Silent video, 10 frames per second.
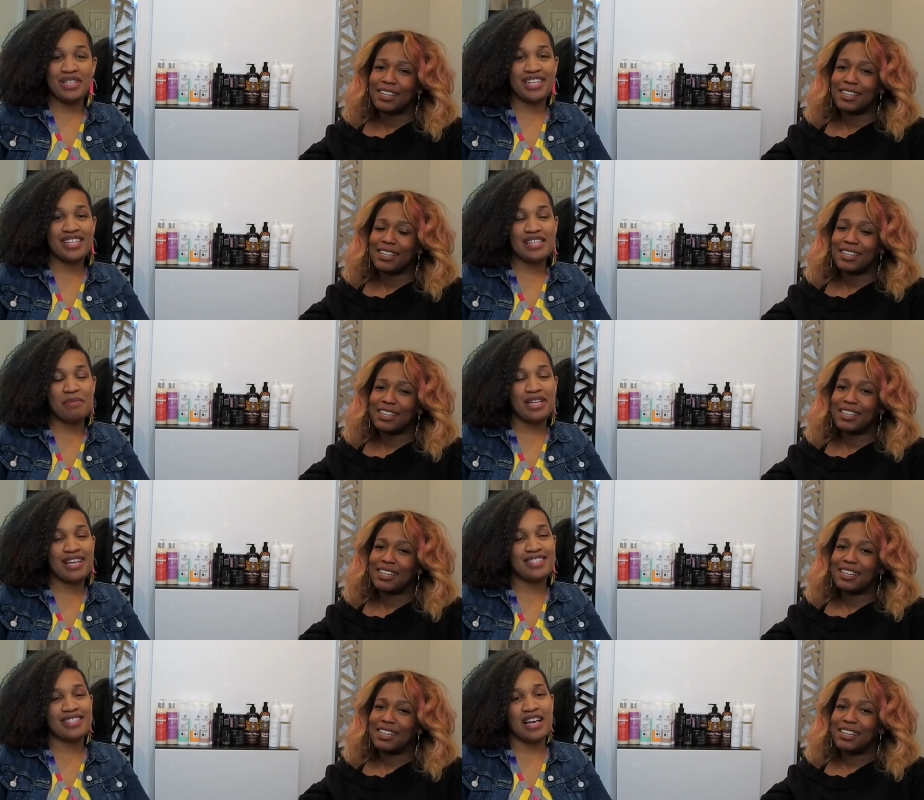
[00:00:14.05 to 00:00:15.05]
Speaker 1: Elise. I'm a
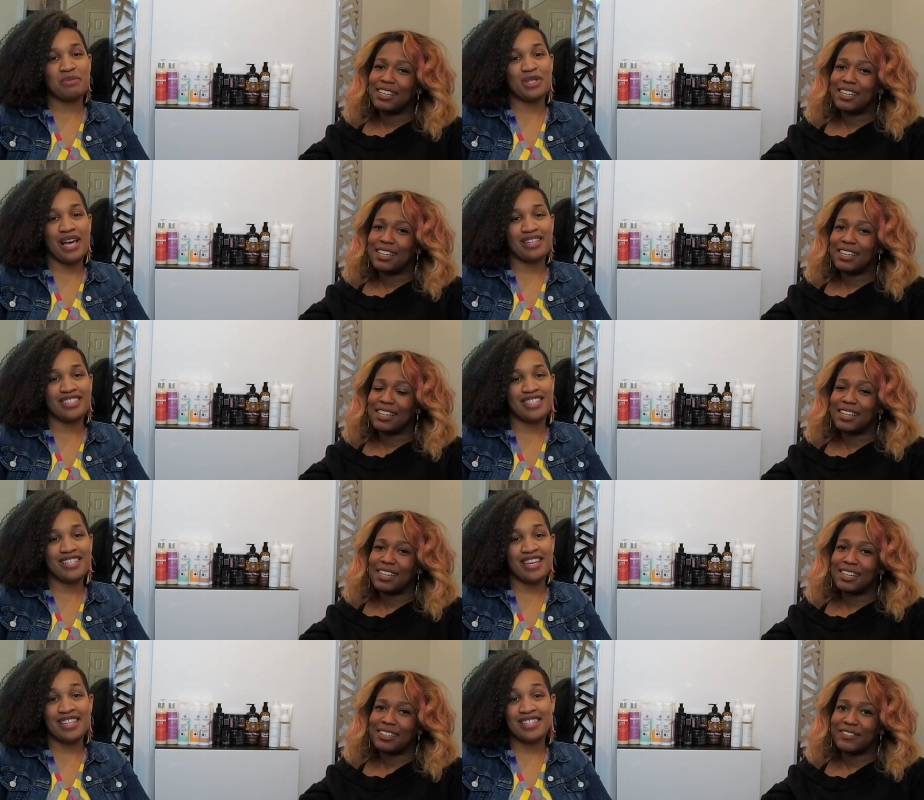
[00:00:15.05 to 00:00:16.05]
licensed
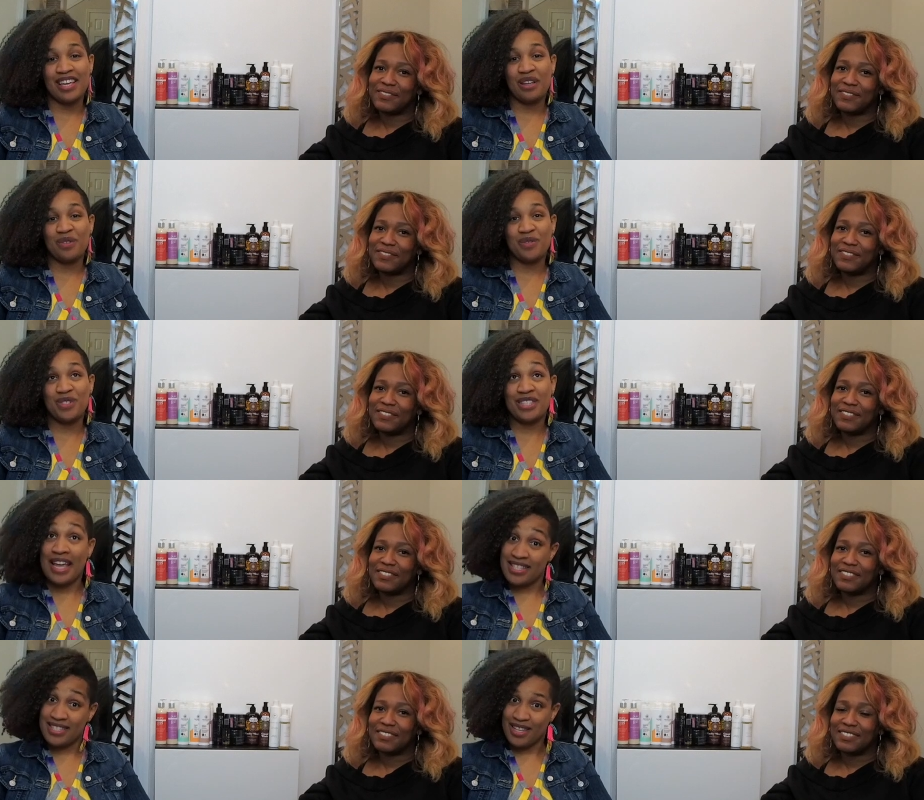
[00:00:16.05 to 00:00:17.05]
cosmetologist in the state of
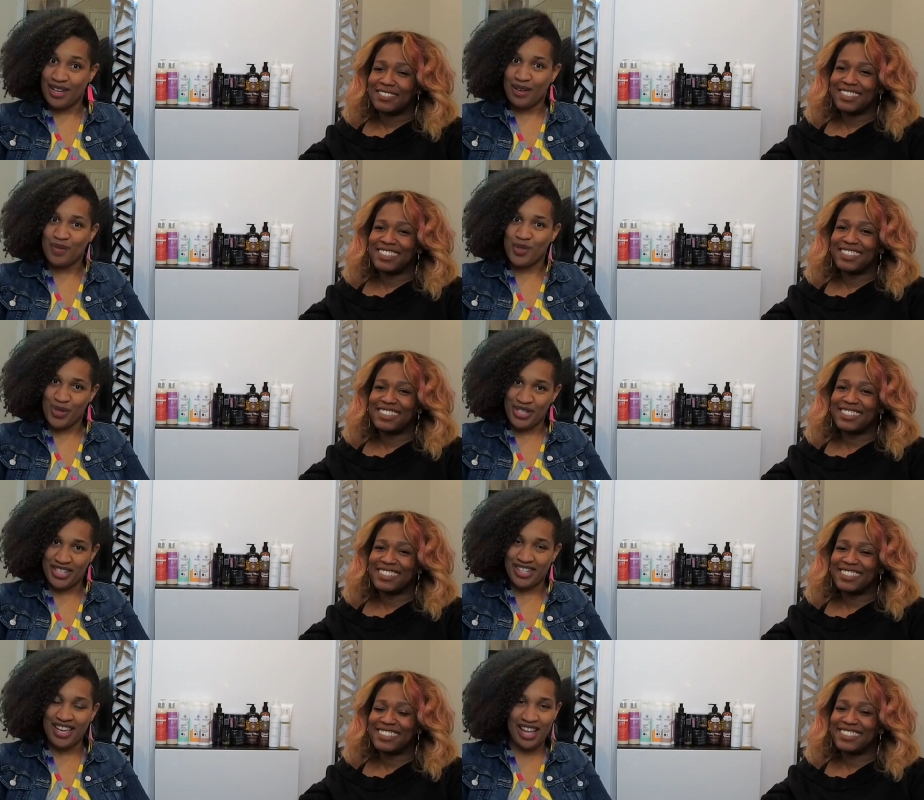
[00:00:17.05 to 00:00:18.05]
states of
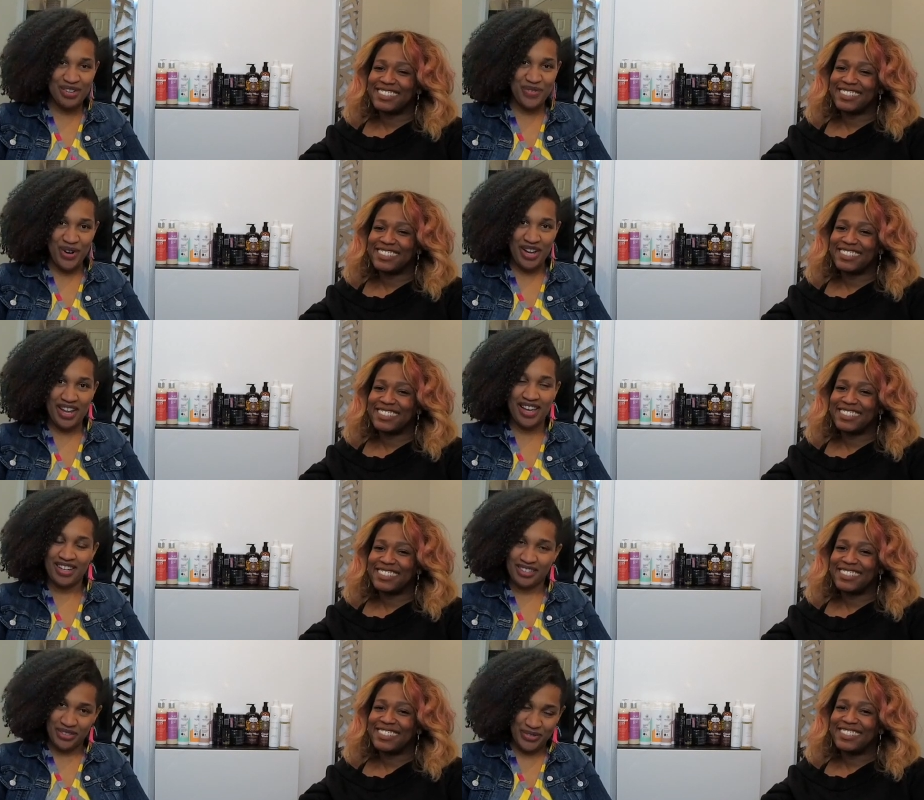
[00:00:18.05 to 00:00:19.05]
Georgia, California, and
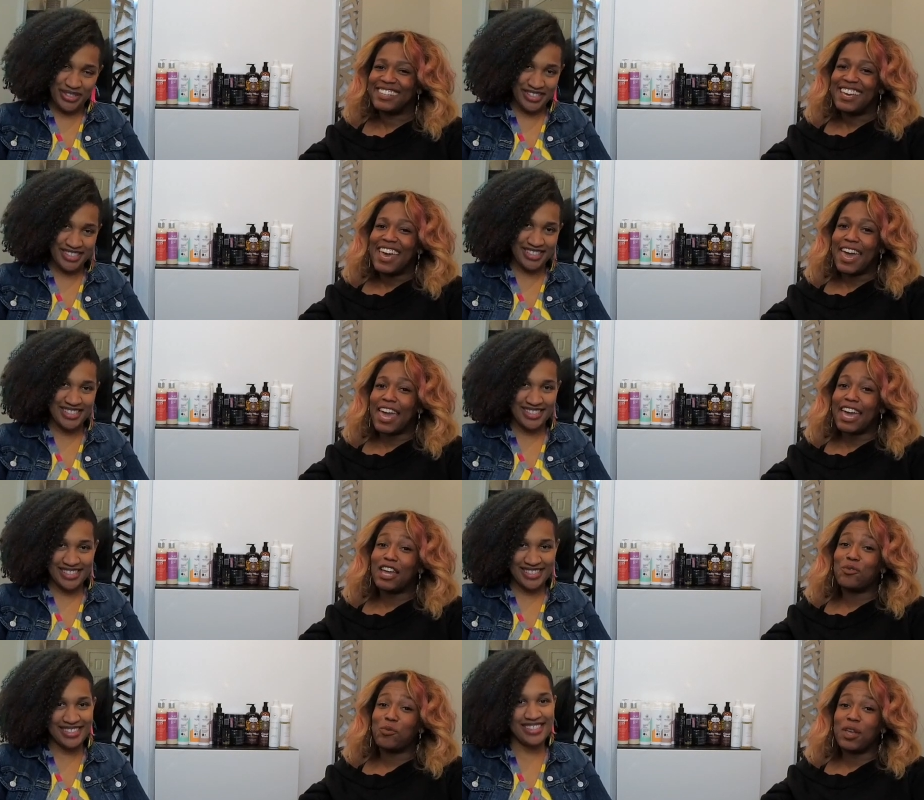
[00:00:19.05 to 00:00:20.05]
Illinois.
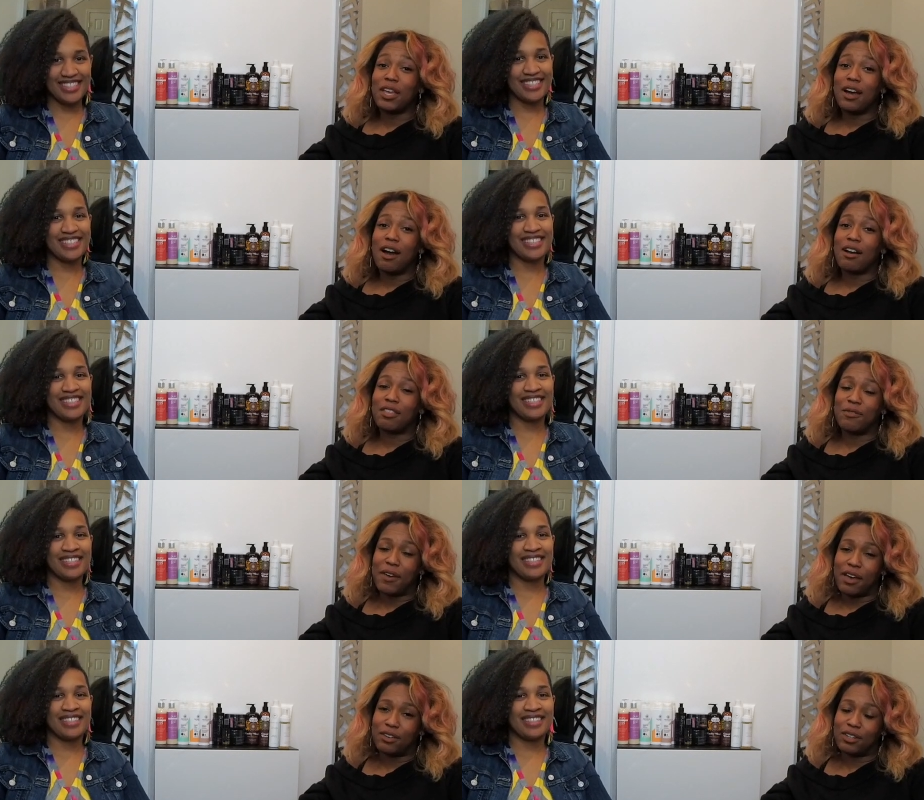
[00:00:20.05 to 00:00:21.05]
And
Speaker 2: we are the
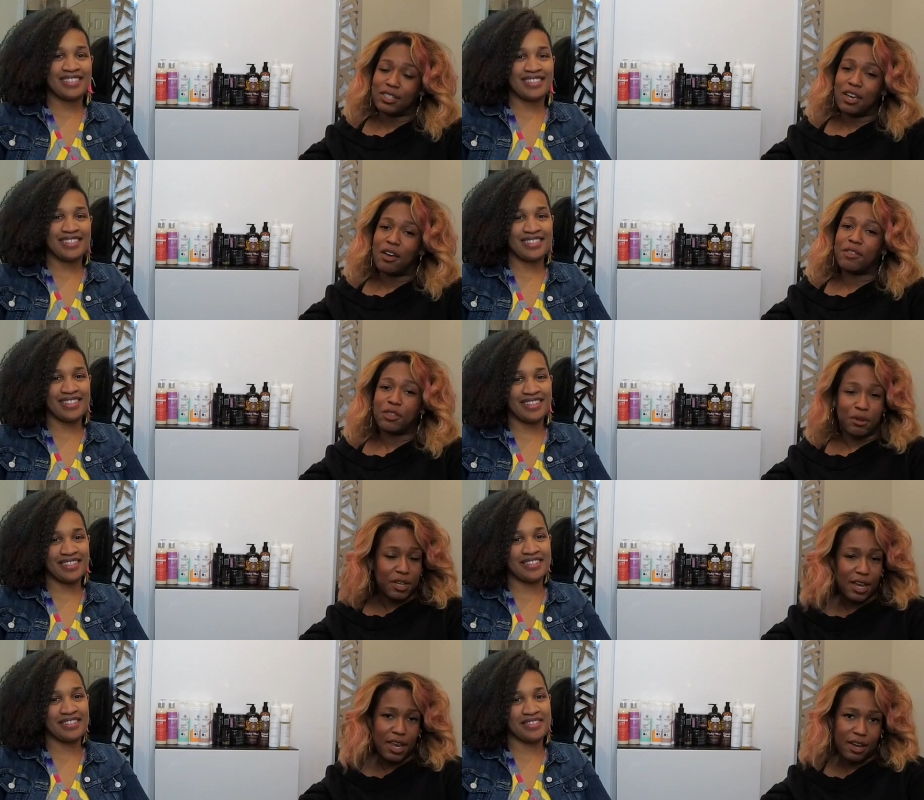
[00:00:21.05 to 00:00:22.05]
founders of the
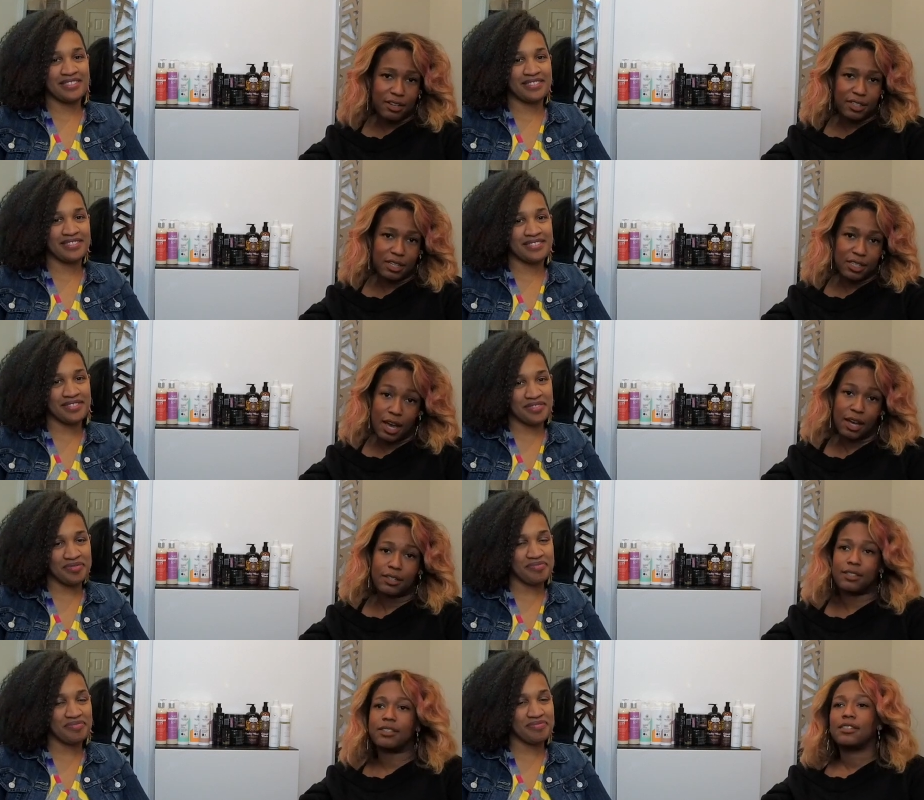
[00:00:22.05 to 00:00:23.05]
thirty-Day Hair
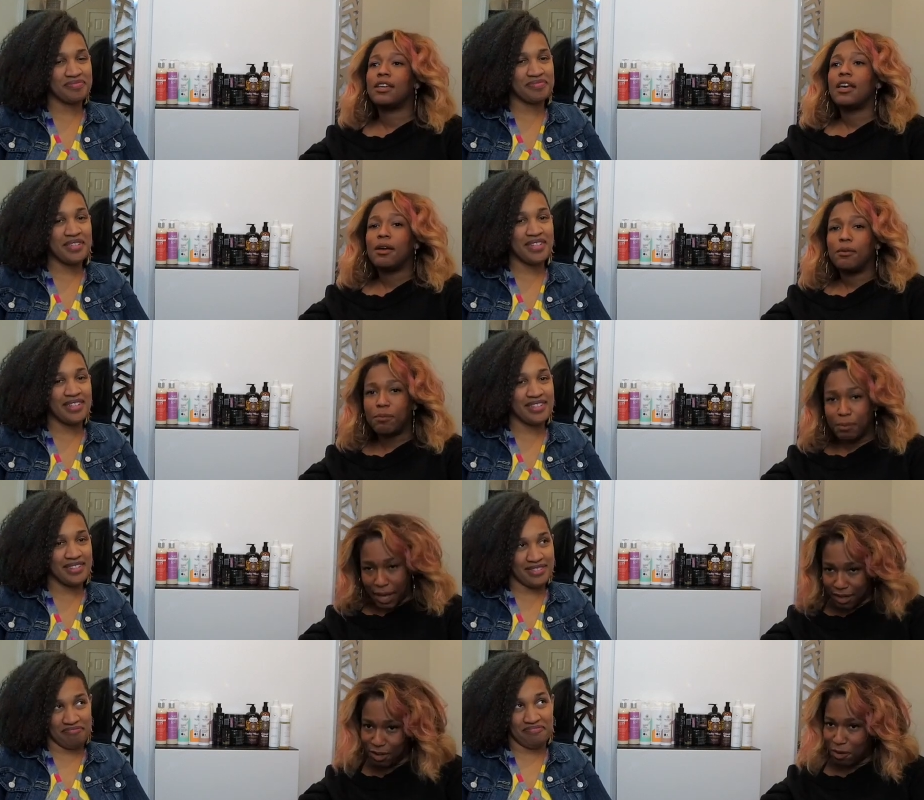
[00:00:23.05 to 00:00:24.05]
Detox,
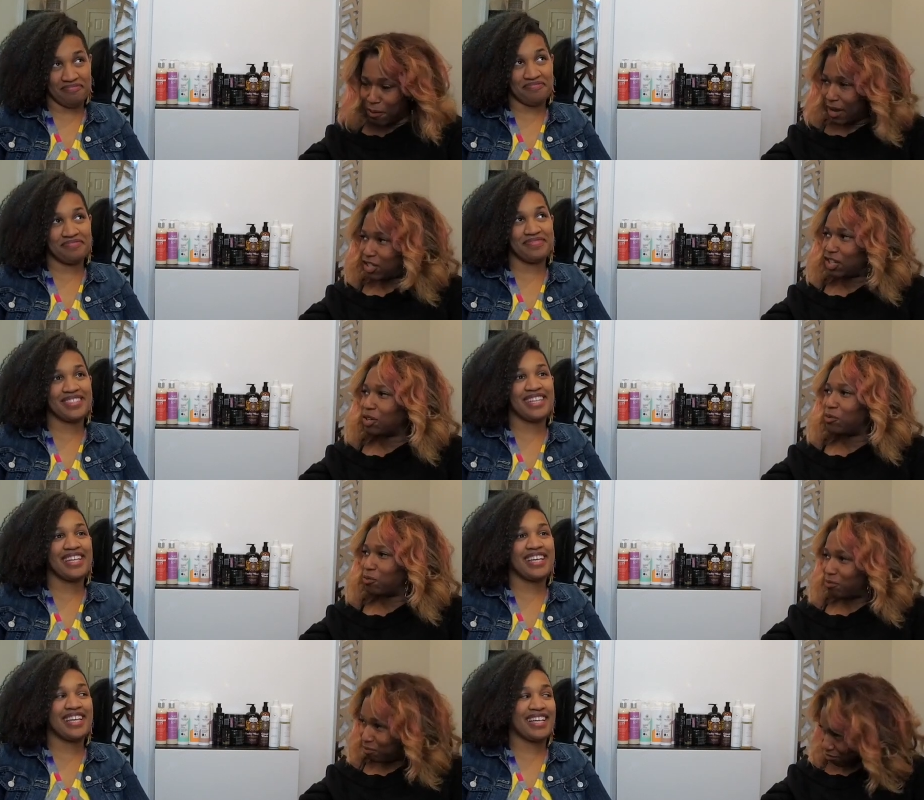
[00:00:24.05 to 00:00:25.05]
Black Girl Magic,
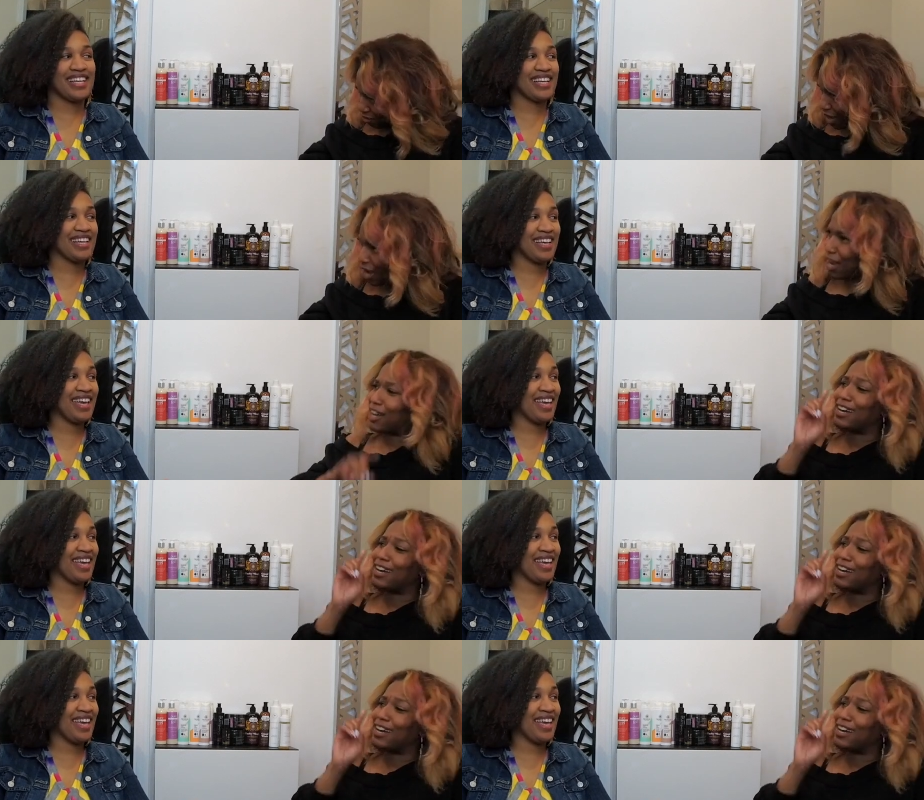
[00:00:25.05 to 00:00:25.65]
Speaker 1: and